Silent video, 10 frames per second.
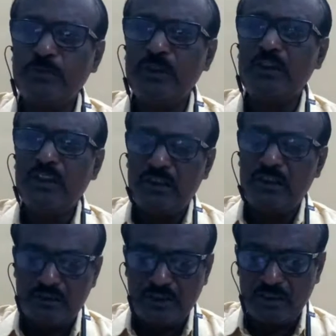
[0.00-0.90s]
In the next
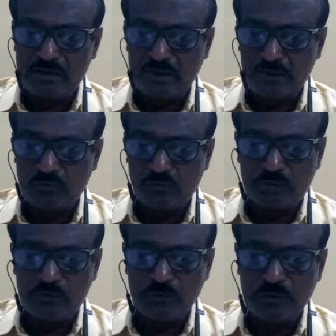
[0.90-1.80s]
class, we will go for
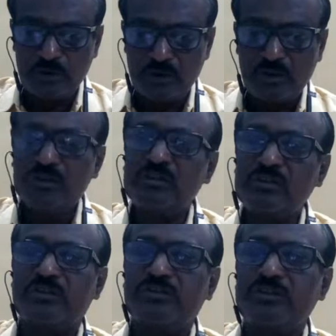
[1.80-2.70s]
shorts.
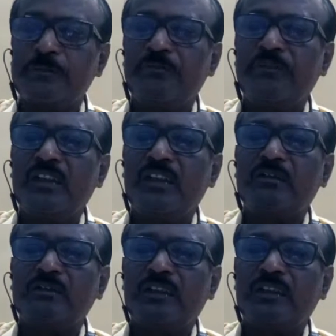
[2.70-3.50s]
Thank you all.